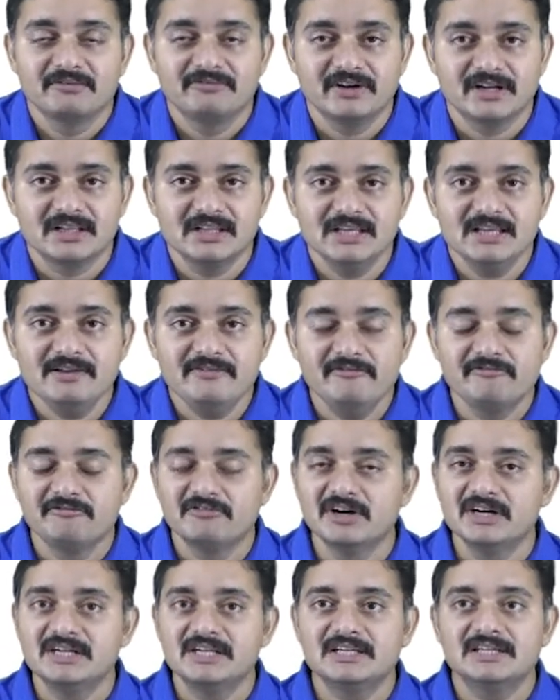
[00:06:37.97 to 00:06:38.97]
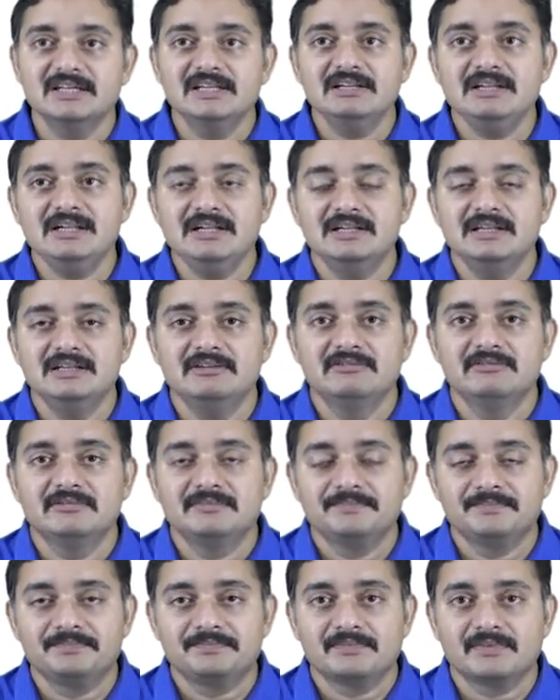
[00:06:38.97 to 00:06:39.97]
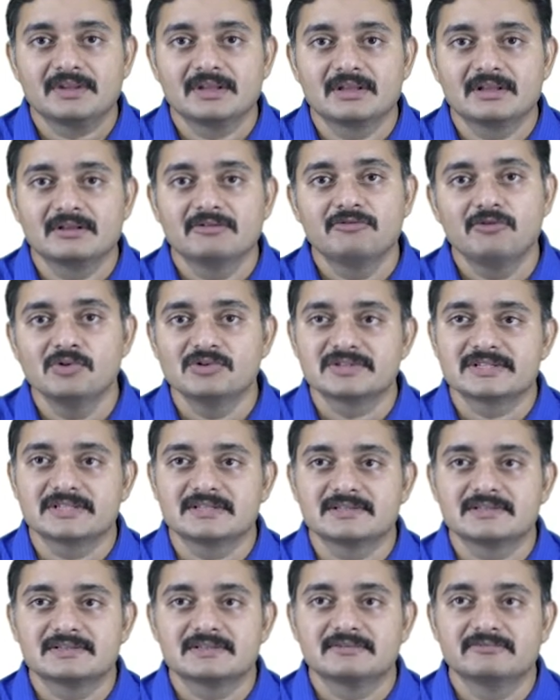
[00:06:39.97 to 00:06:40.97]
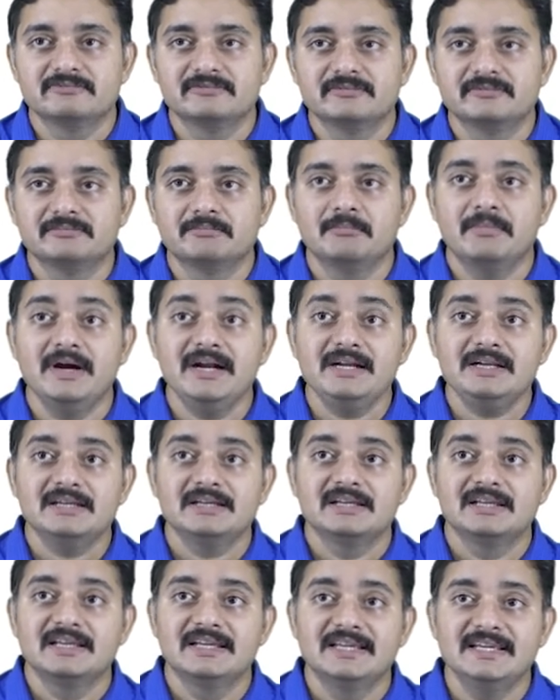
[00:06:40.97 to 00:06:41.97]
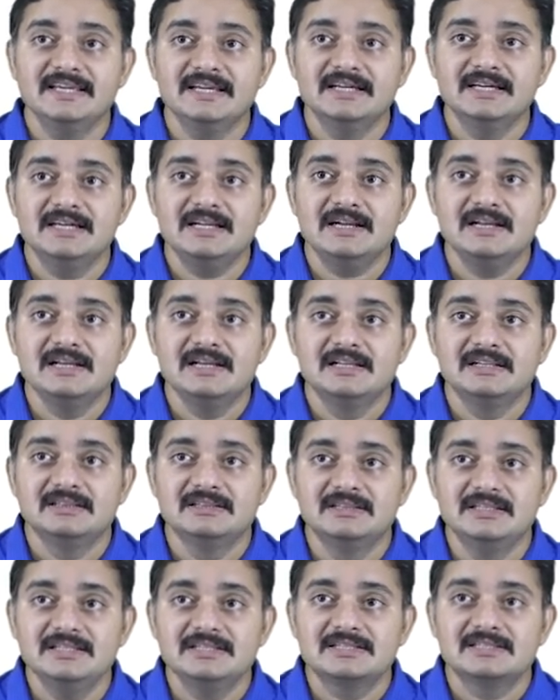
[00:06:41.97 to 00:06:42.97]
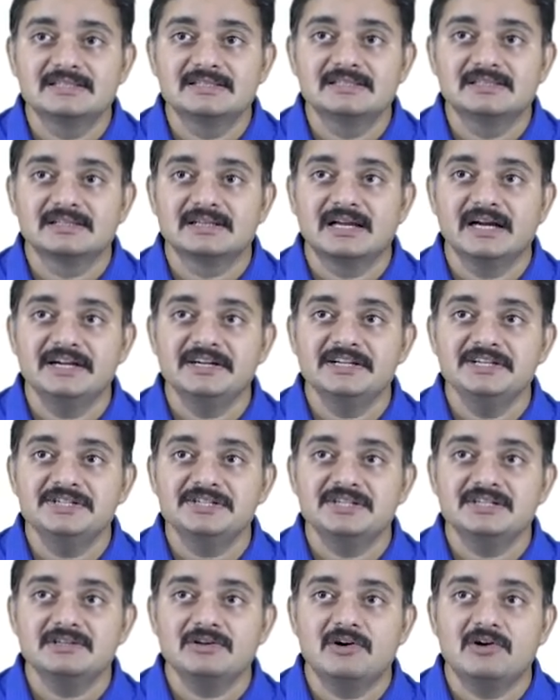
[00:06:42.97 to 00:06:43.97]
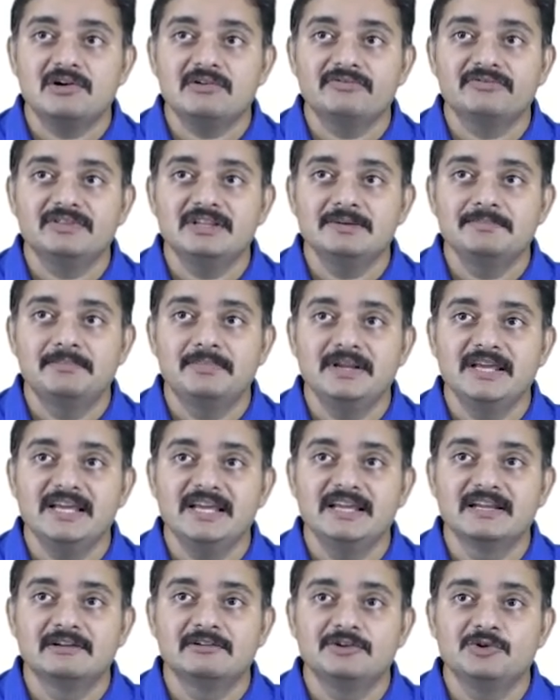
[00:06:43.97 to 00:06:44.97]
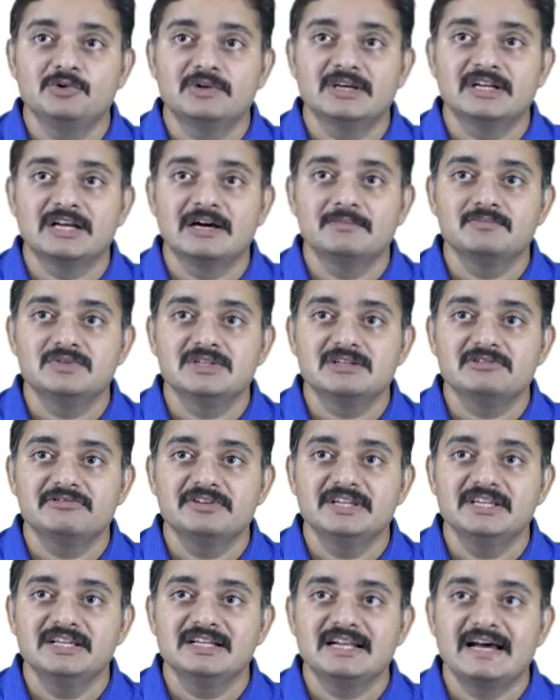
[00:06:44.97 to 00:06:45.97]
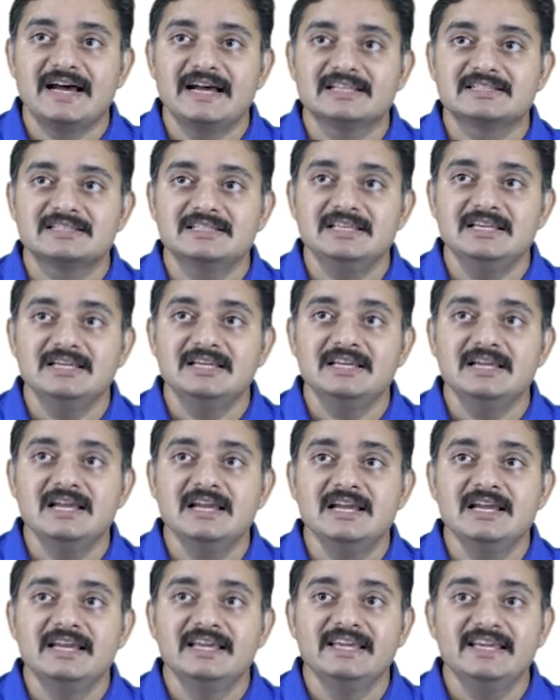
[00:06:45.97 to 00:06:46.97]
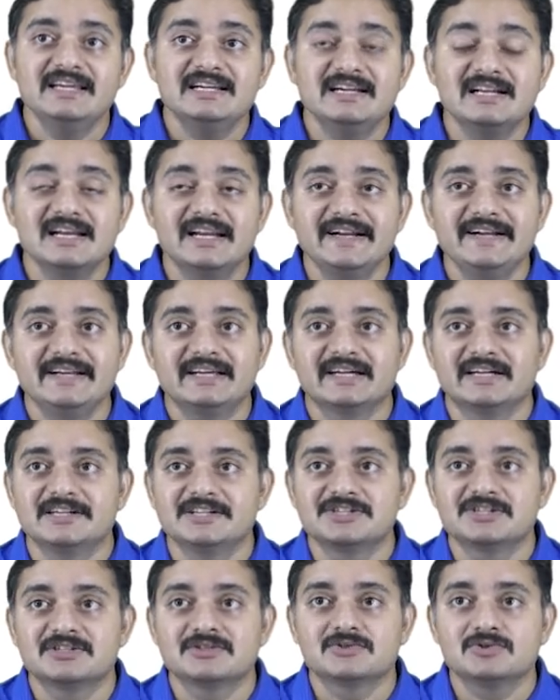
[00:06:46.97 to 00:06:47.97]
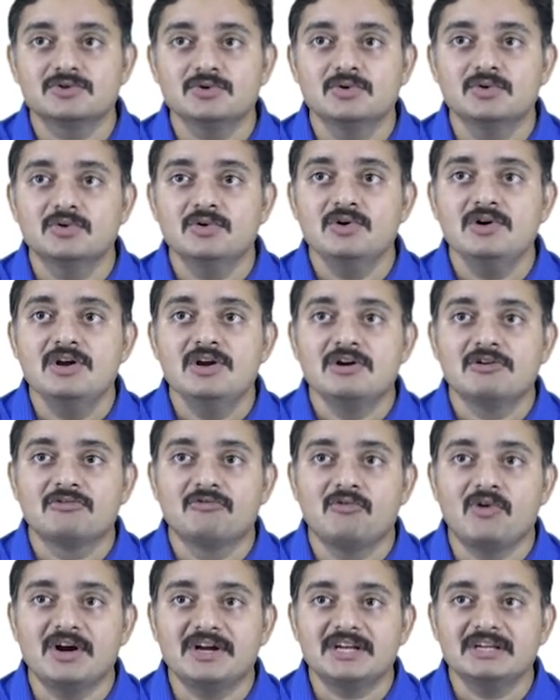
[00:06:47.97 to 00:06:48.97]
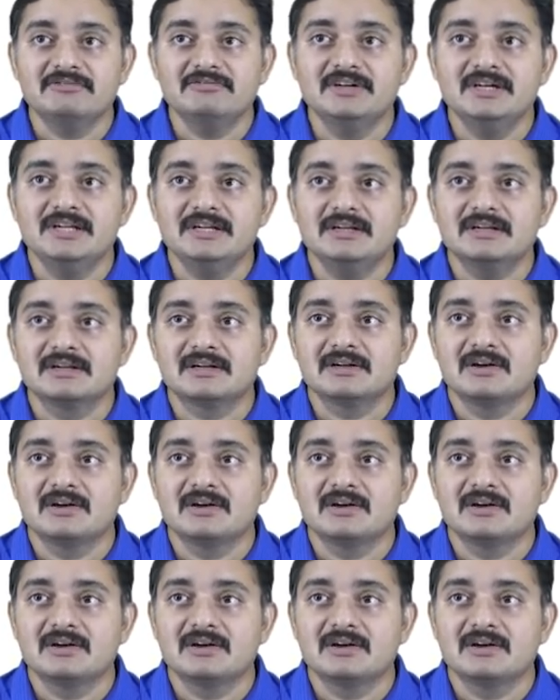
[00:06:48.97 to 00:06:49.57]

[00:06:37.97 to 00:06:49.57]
for the vertical forces. But here this condition of the plane you can observe here as the inclined condition. So, whatever